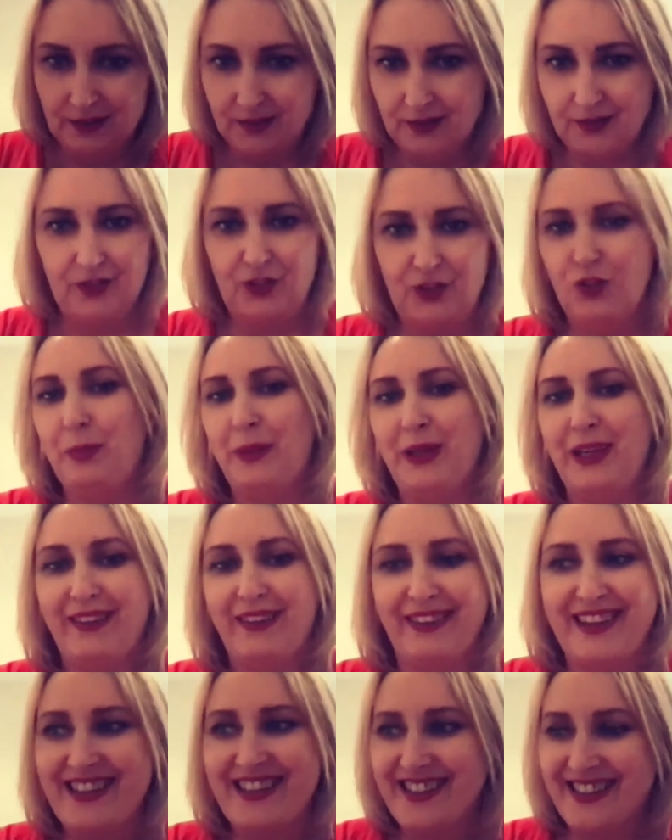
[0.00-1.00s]
you bake
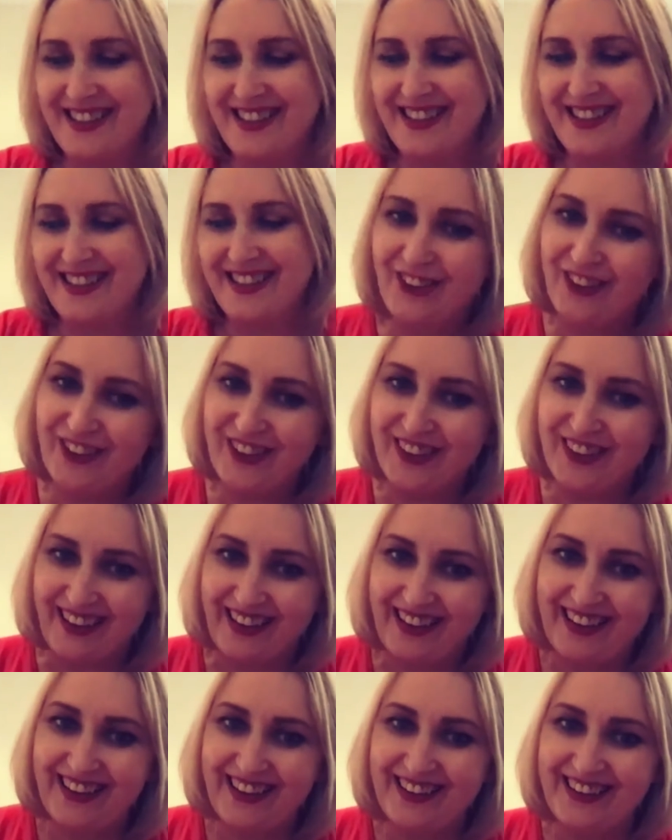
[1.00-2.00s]
this and I'll cook
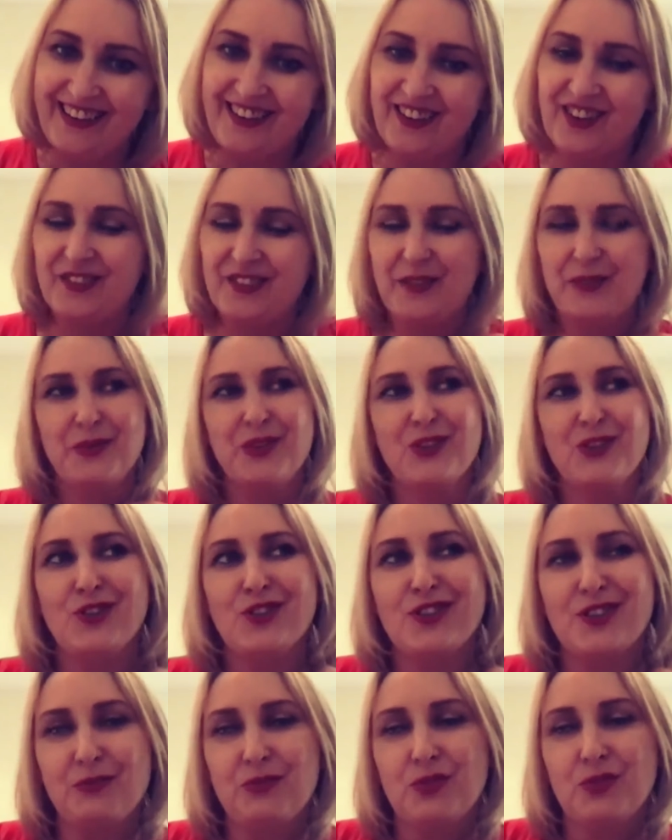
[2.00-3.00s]
that. Or if we do
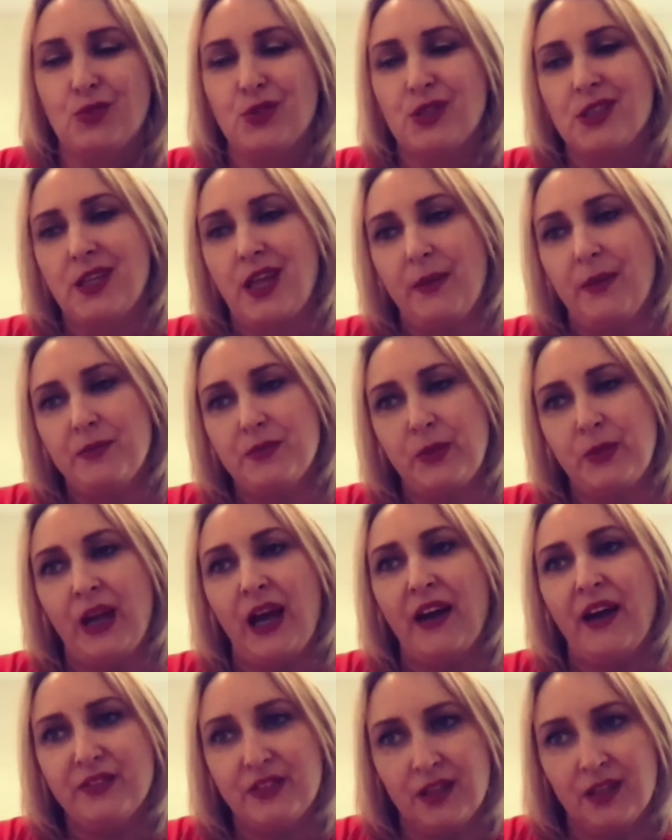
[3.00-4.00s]
some doorstep, we
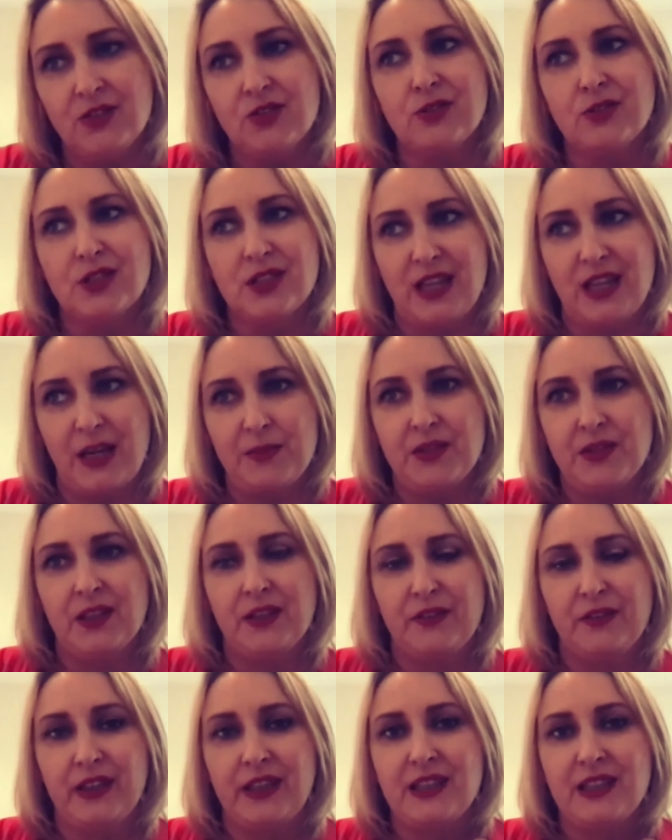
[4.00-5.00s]
have done doorstep
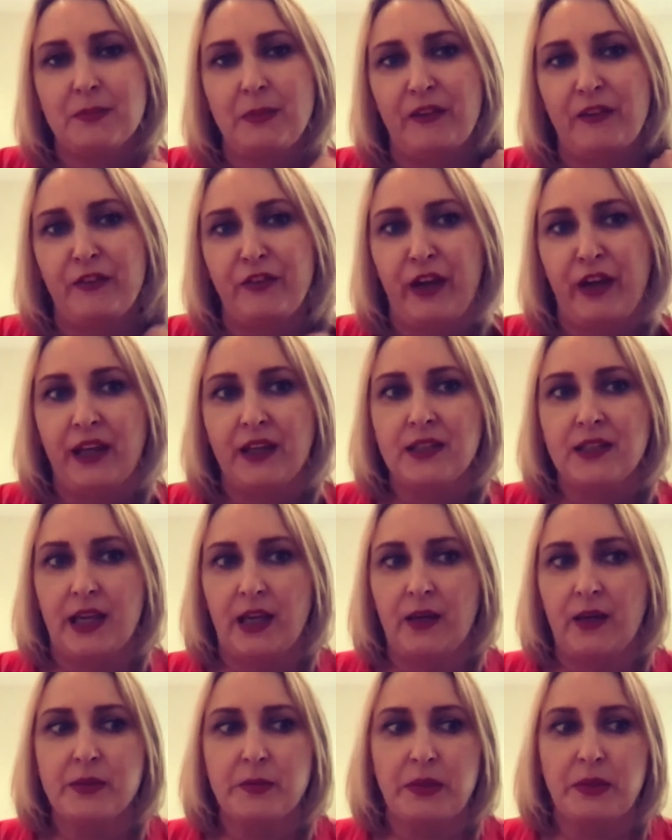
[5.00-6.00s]
deliveries. My friend
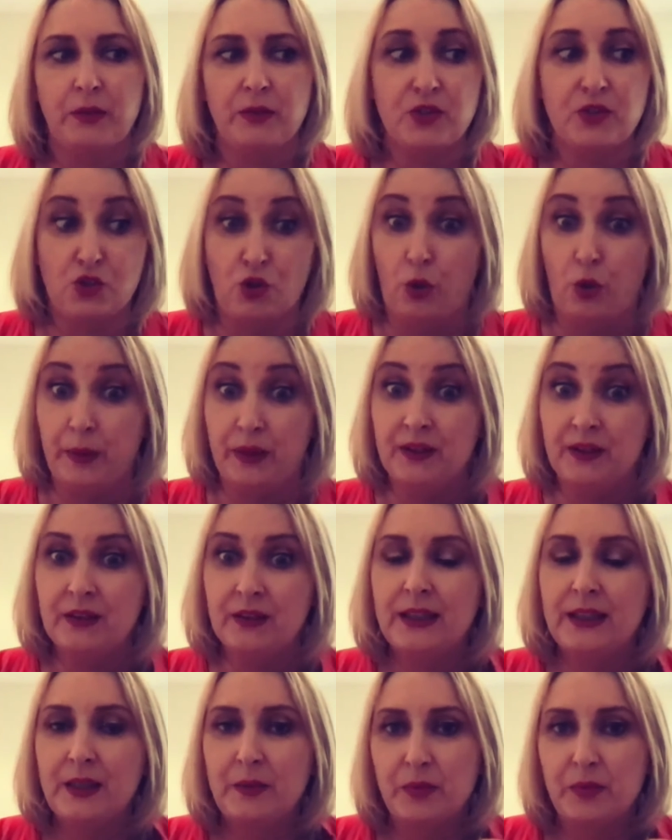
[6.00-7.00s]
helps me with shopping
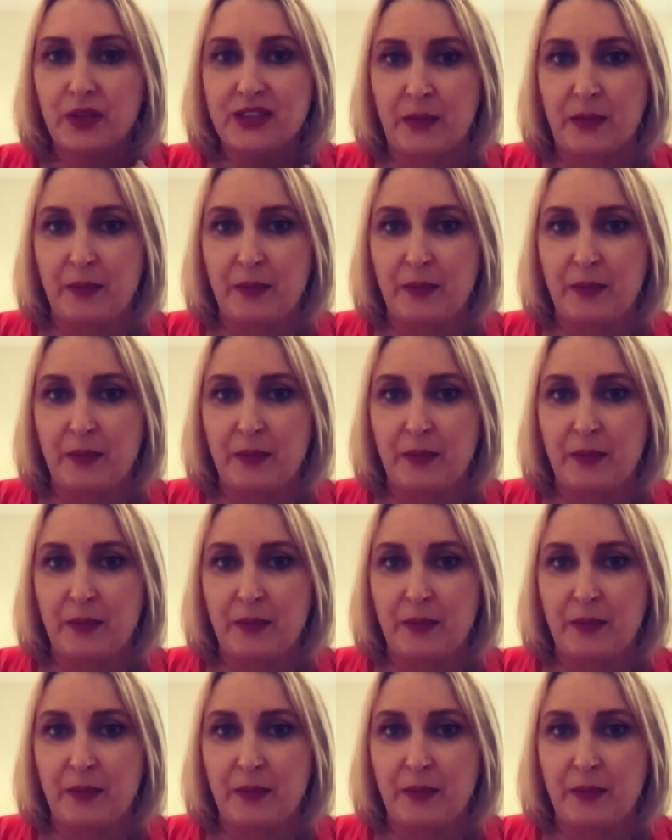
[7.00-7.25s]
because I'm